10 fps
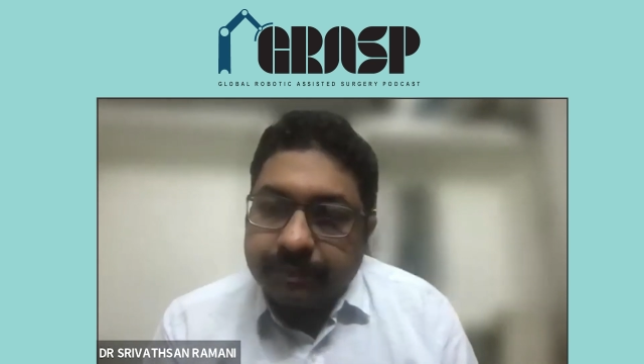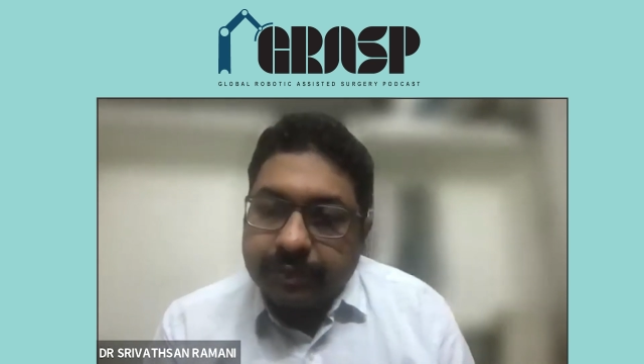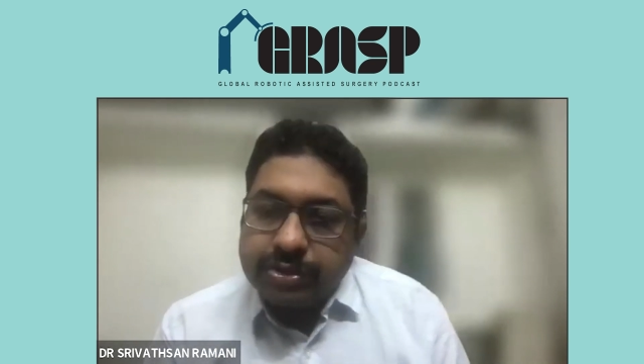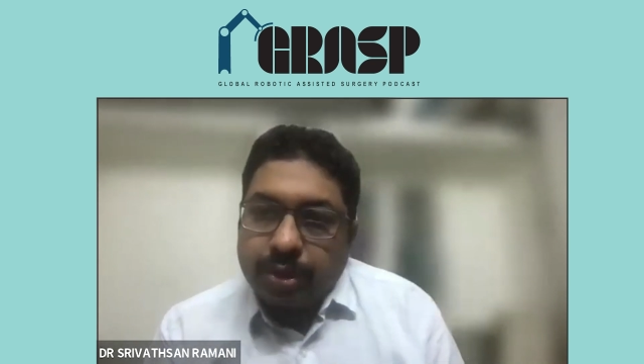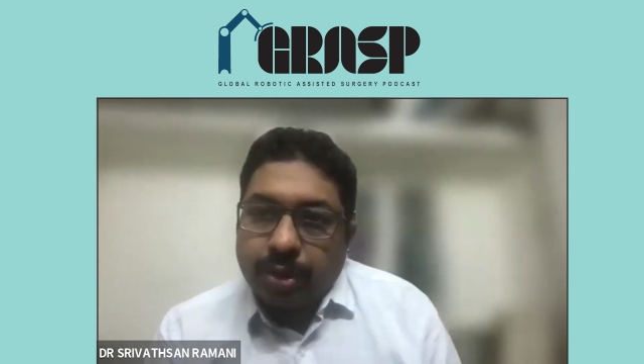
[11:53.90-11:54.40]

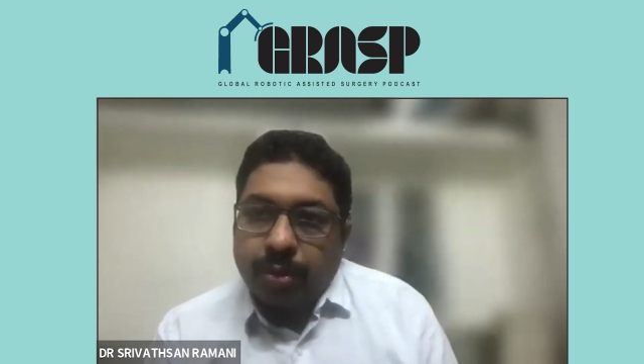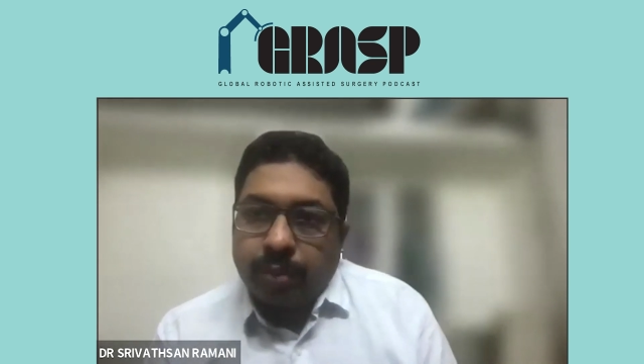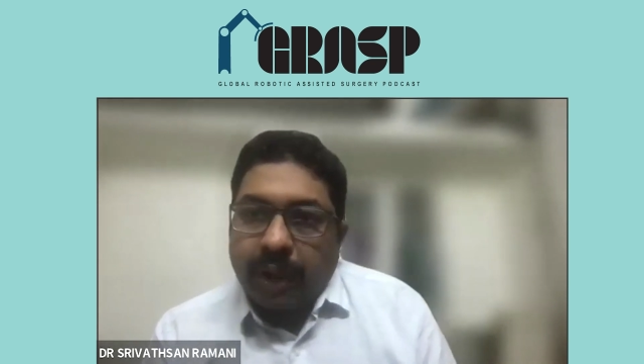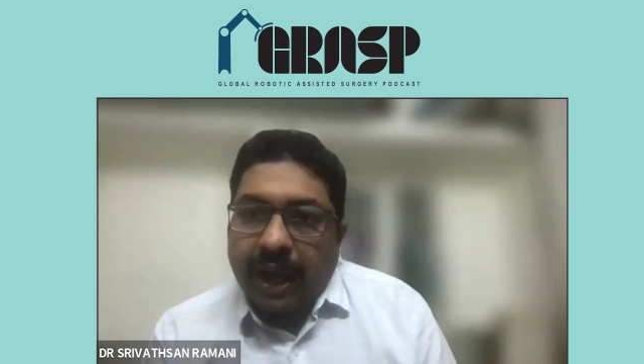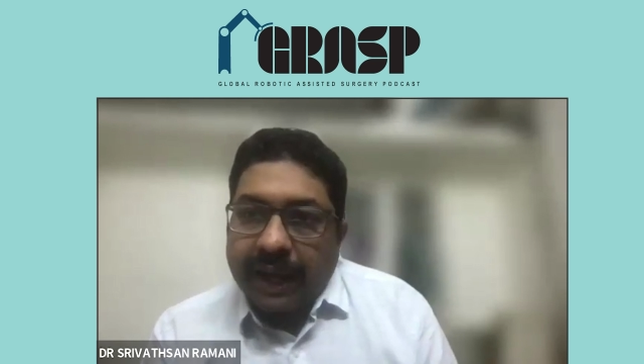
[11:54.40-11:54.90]
So
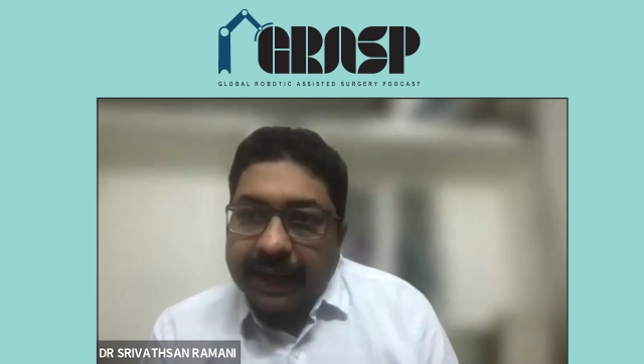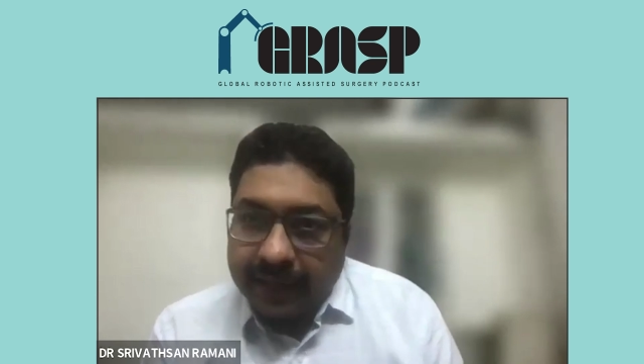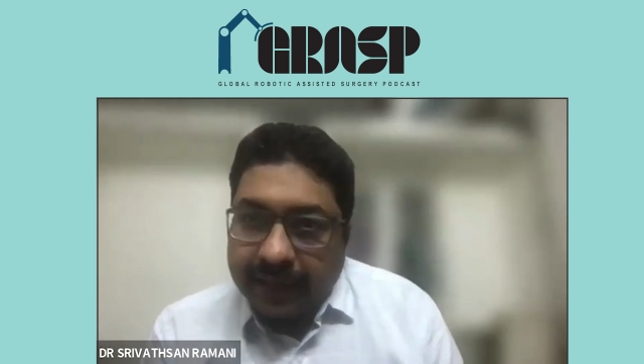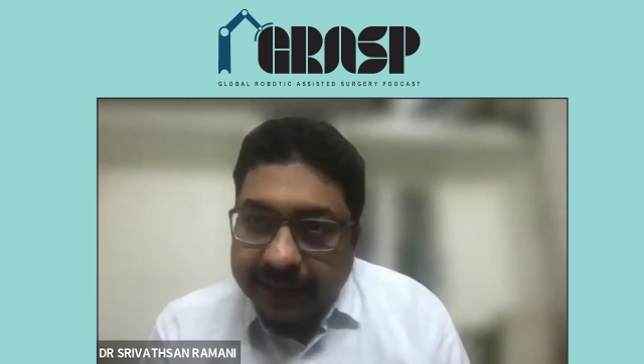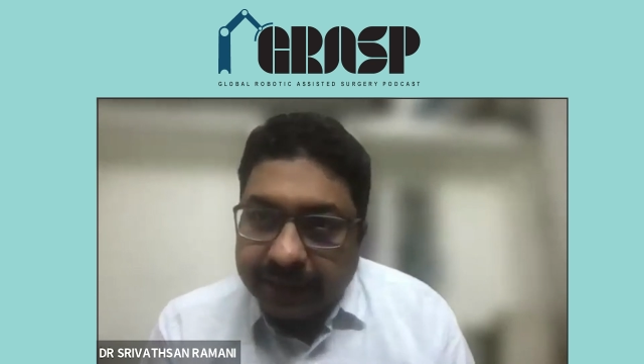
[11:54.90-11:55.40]
I
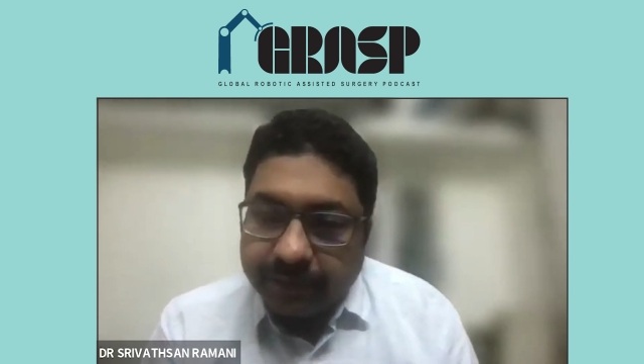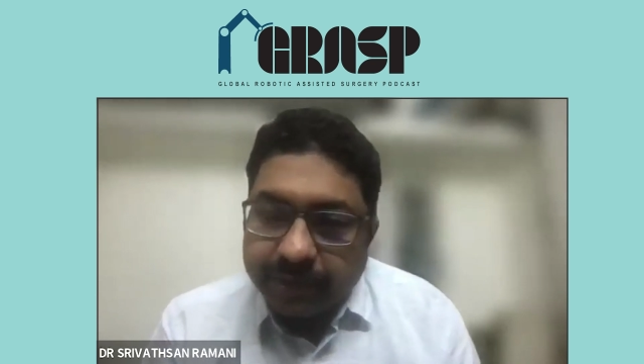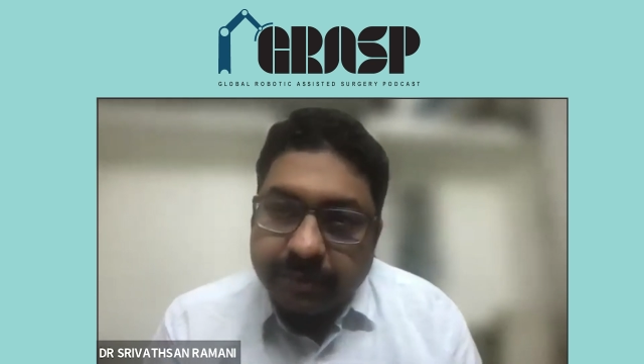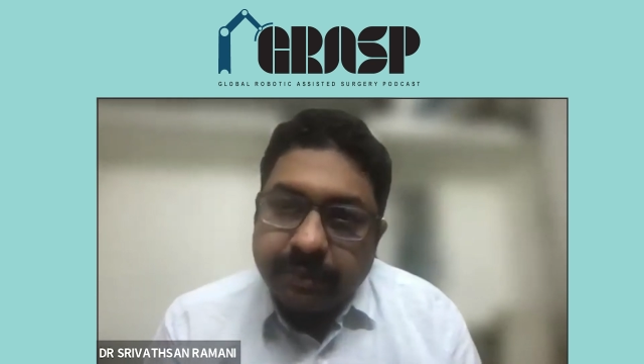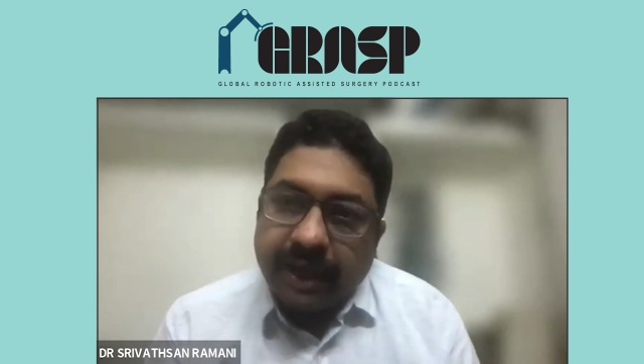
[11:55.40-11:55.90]
connected with
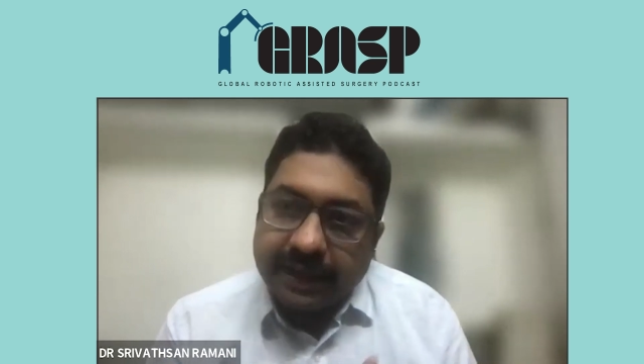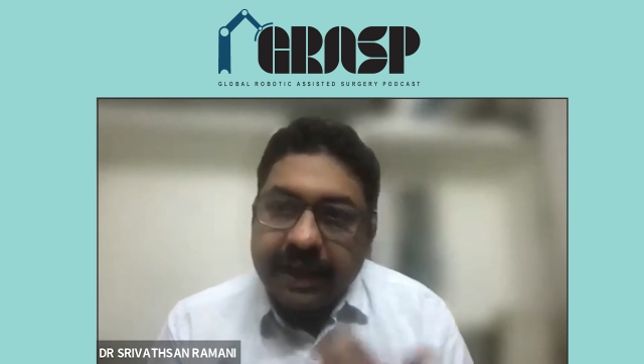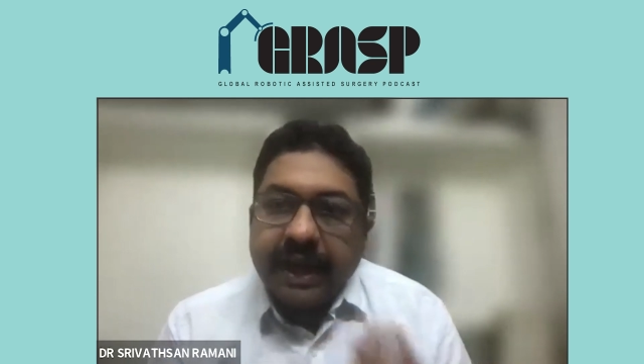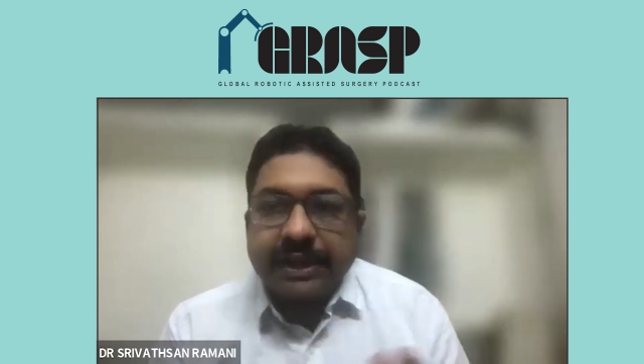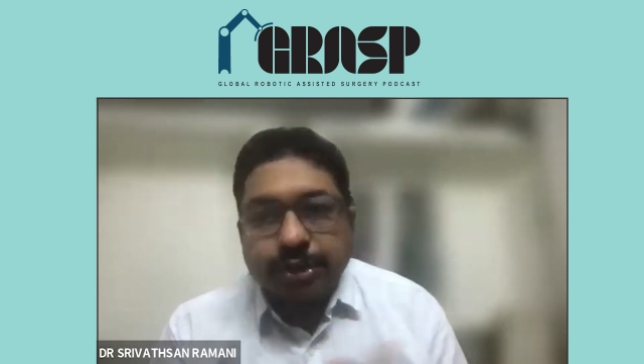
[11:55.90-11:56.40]
him, and then
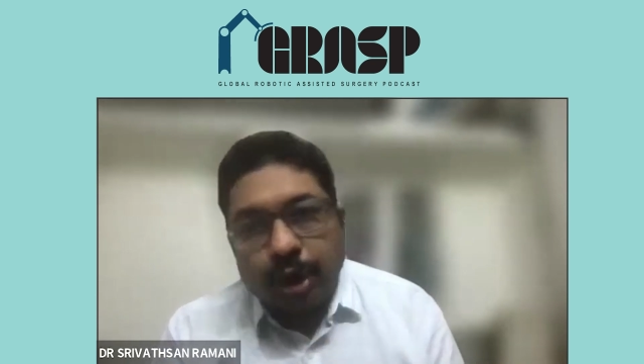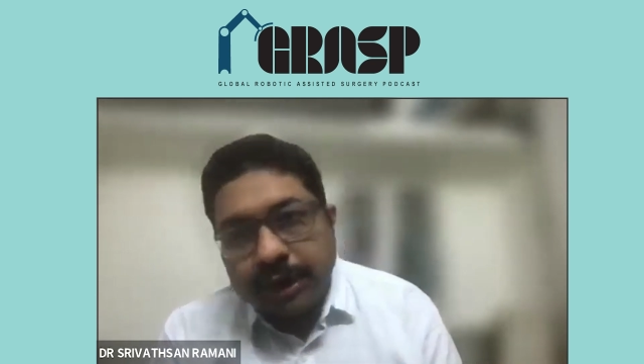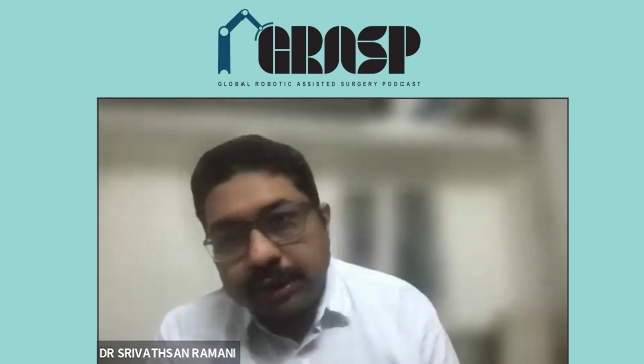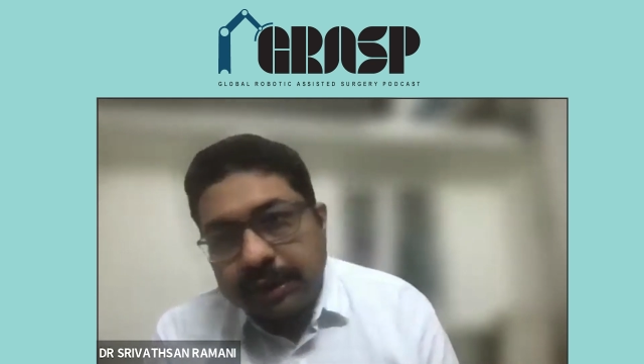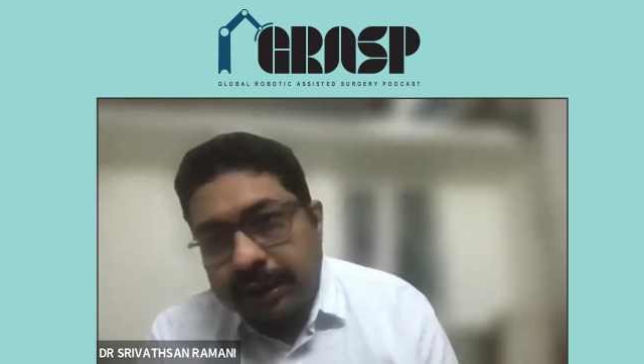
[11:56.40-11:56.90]
I
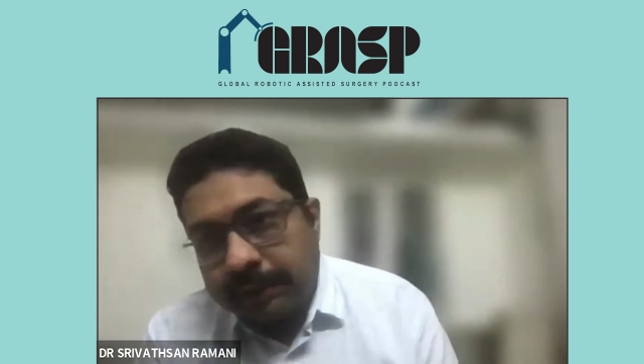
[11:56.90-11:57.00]
joined